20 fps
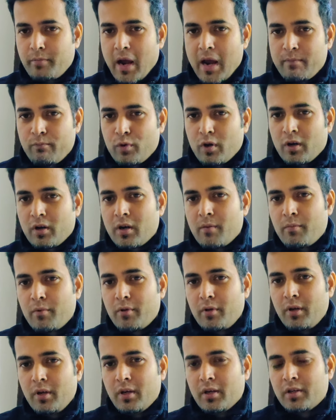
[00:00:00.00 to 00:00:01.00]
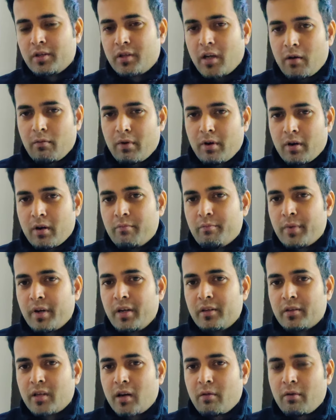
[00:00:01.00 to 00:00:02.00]
Pipe will come to the server,
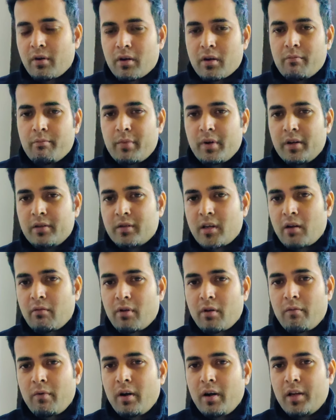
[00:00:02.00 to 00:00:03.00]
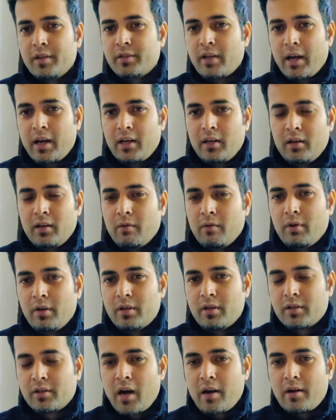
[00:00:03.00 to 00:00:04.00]
company server will design, they
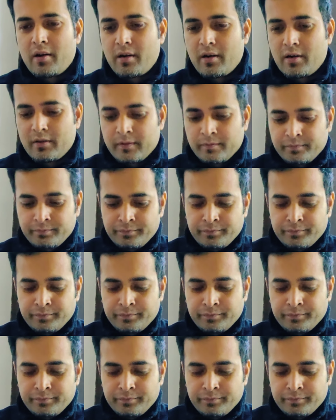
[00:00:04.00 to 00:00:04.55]
will be scattered.